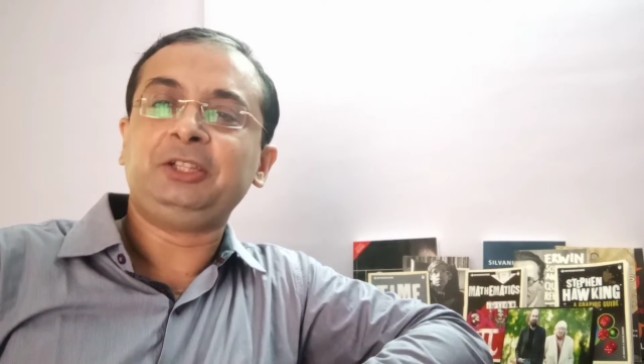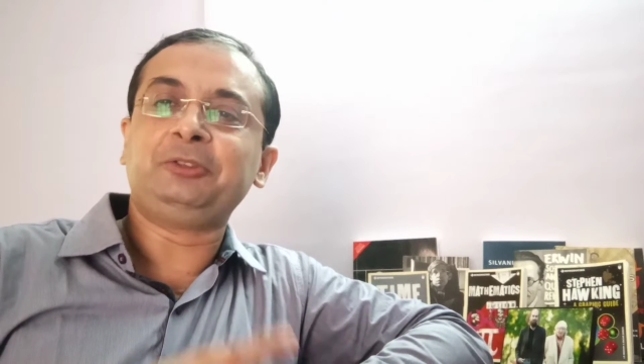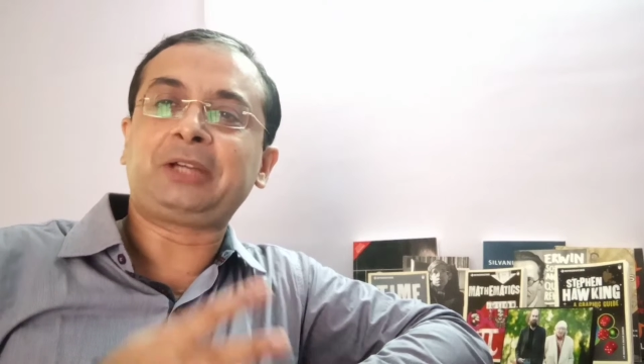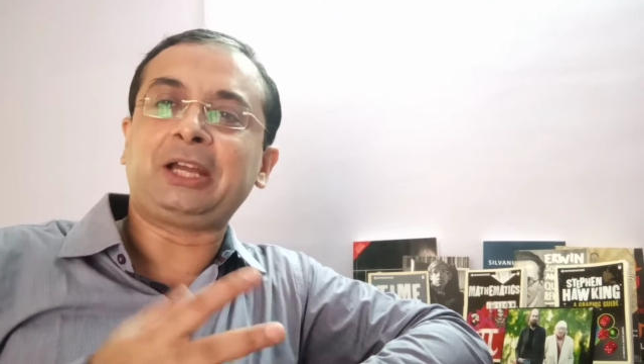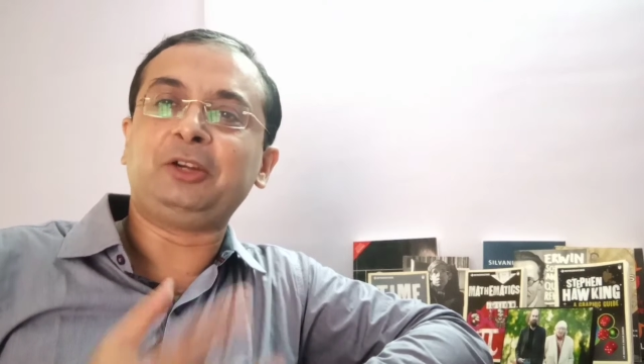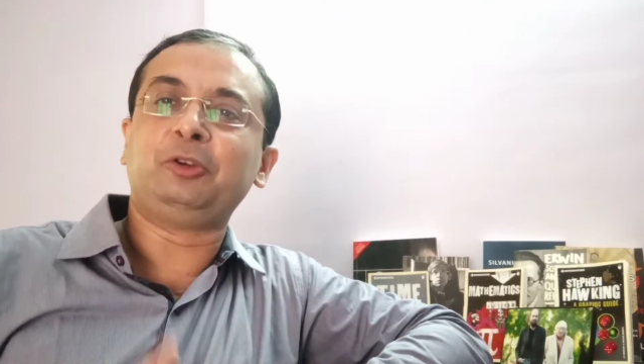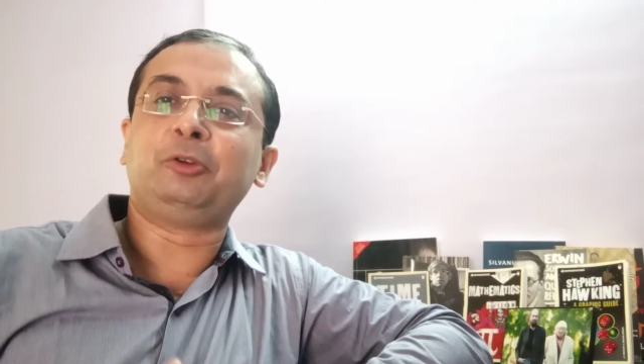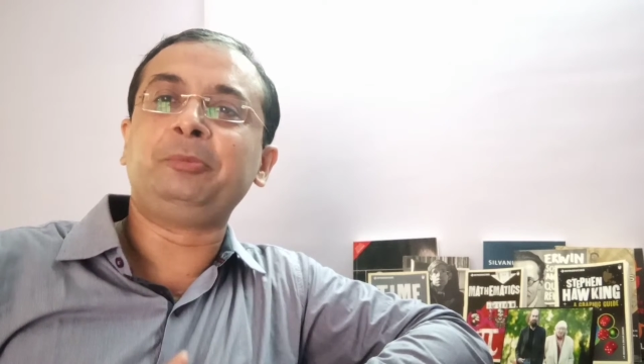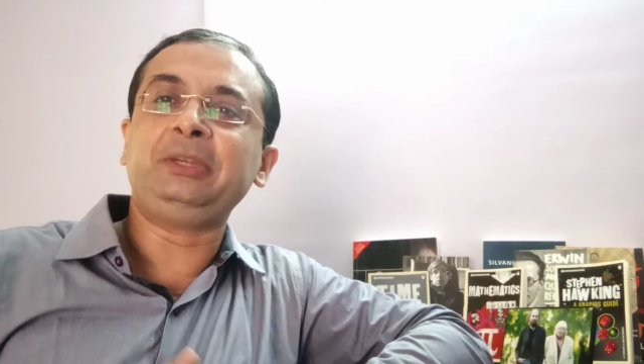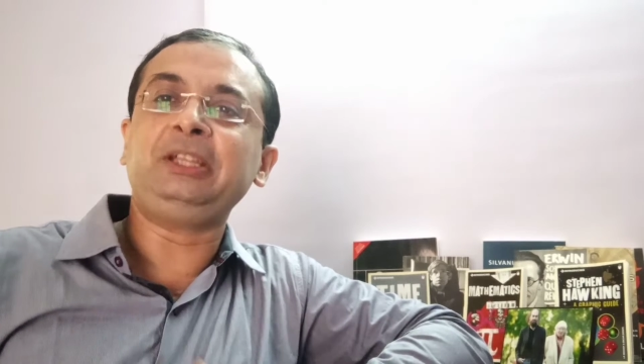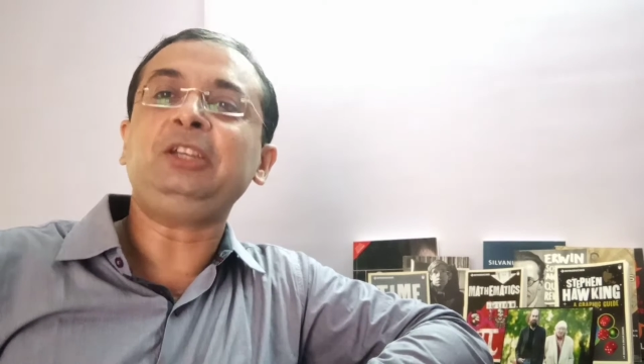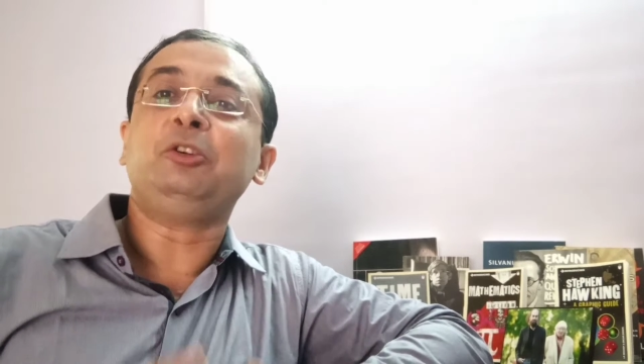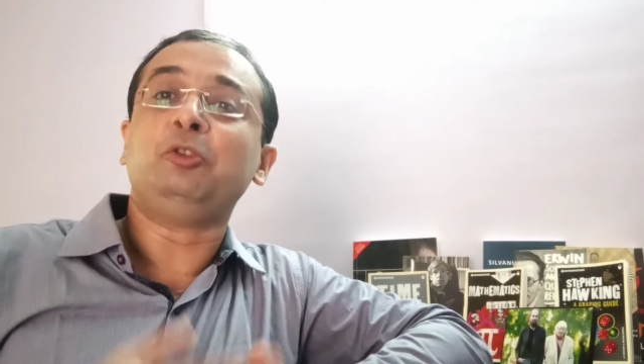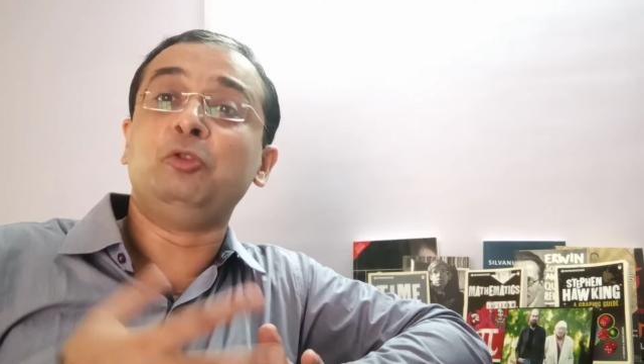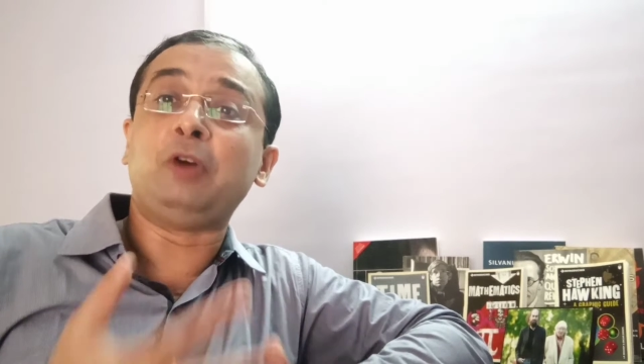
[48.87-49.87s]
You can know
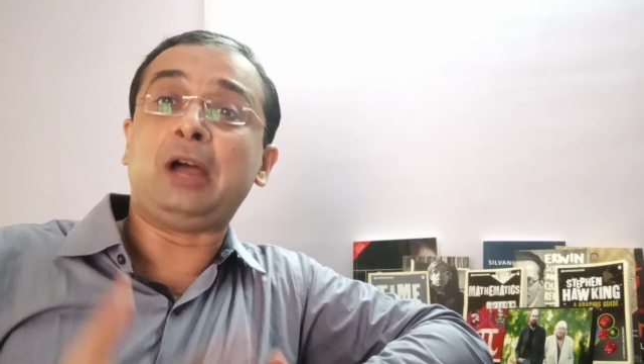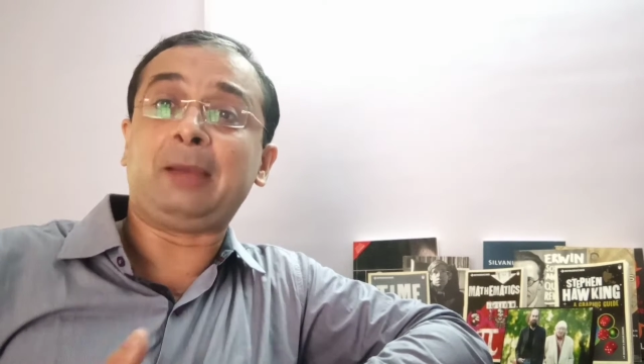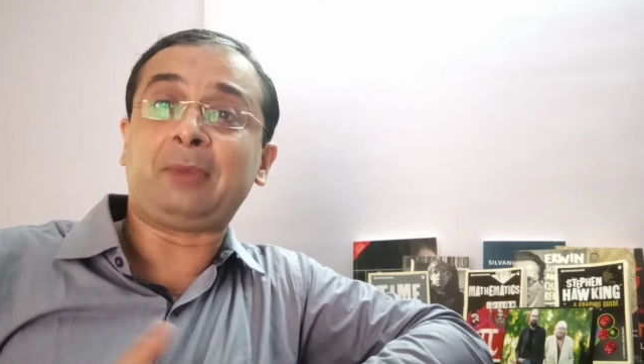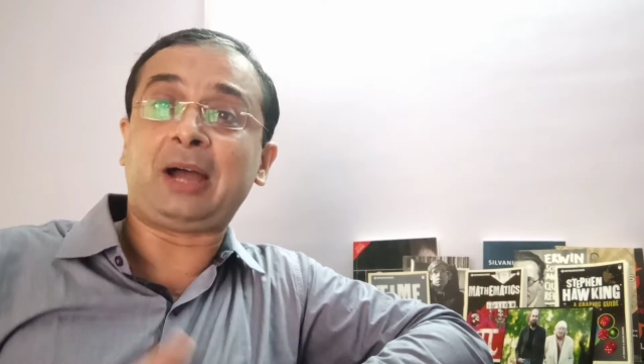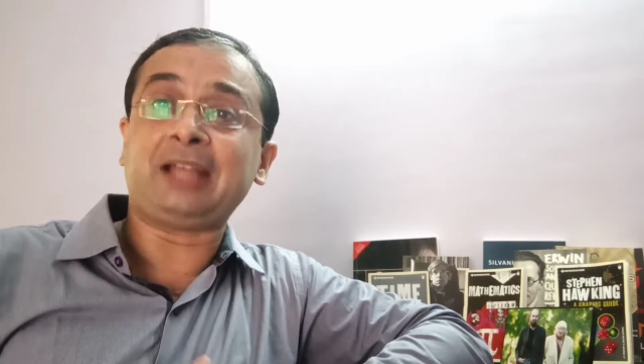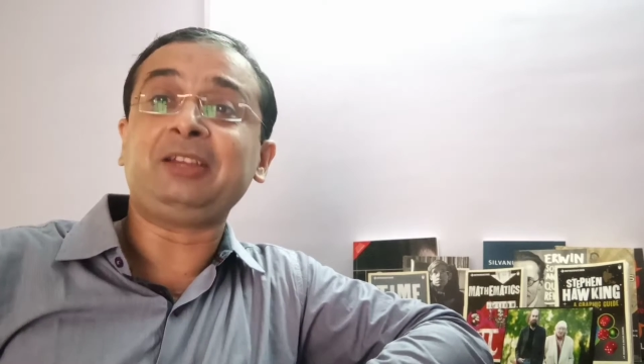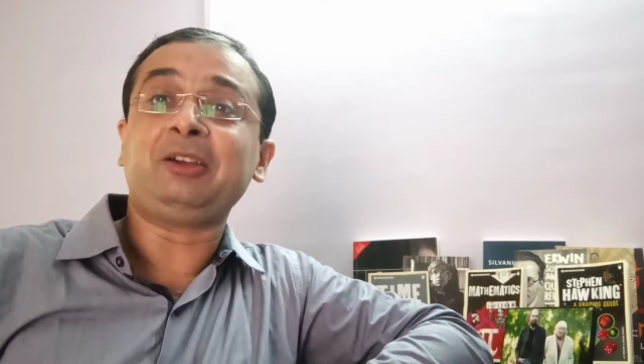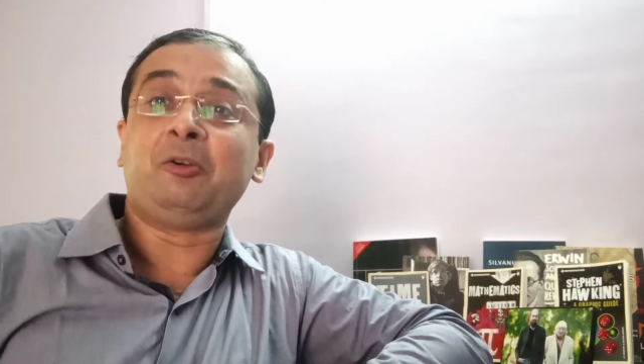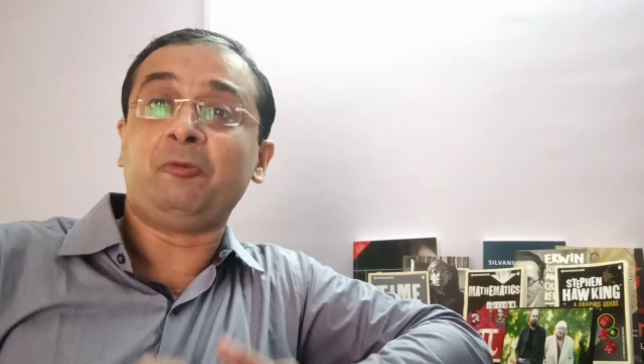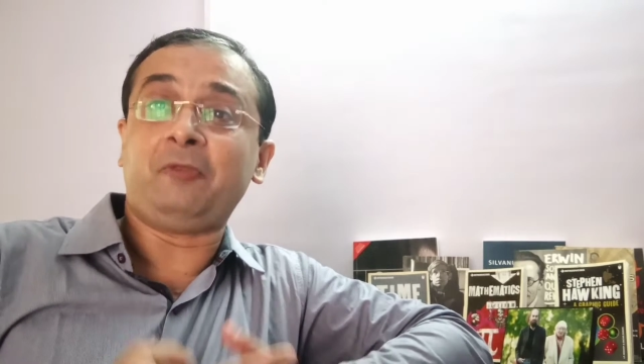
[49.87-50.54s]
me, who am I,